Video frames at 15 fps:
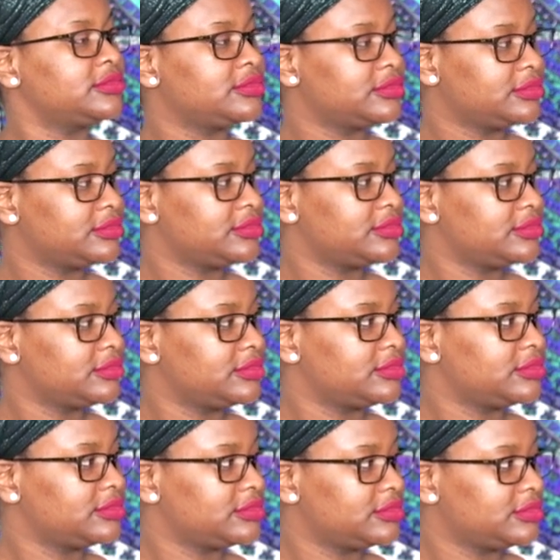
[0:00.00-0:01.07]

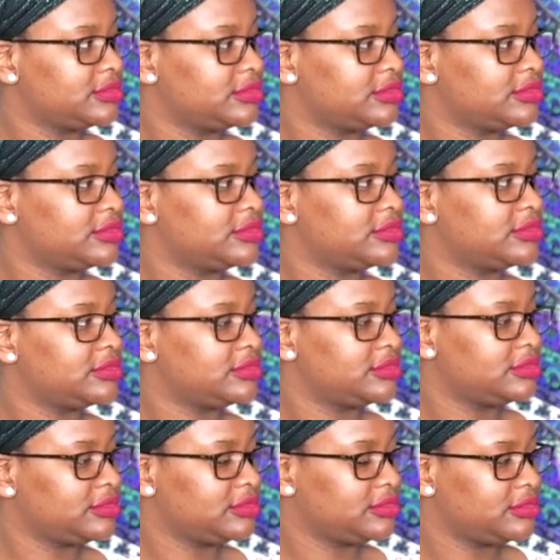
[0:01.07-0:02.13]

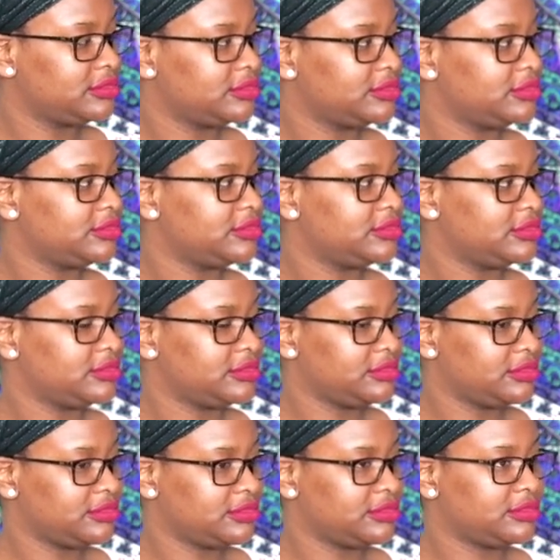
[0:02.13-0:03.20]

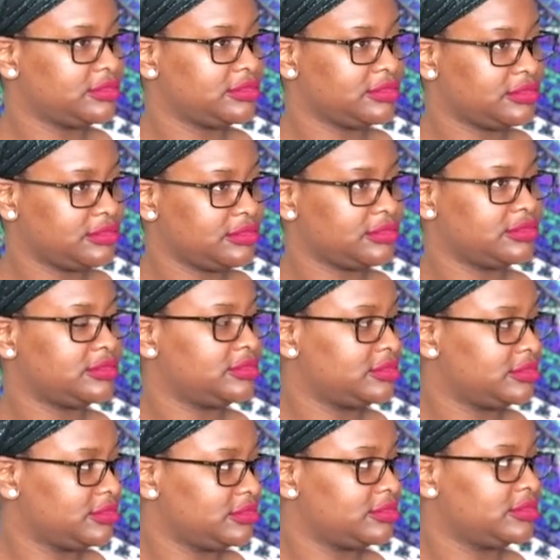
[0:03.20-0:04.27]

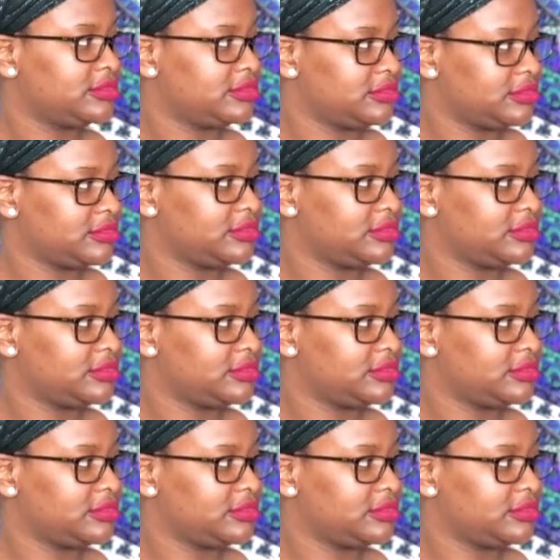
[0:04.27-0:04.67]
(not speaking)